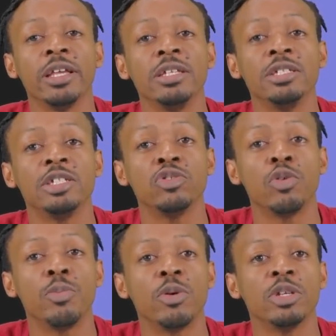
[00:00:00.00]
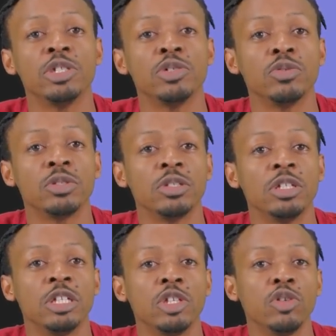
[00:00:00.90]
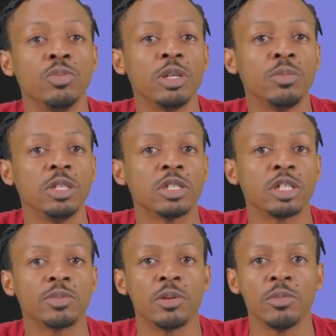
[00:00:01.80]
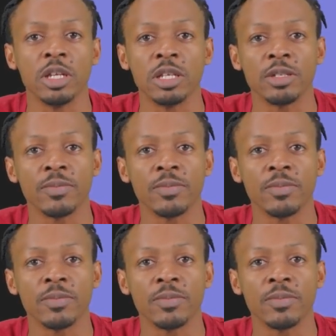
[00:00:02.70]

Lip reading: is 0.03 cubic meters per minute.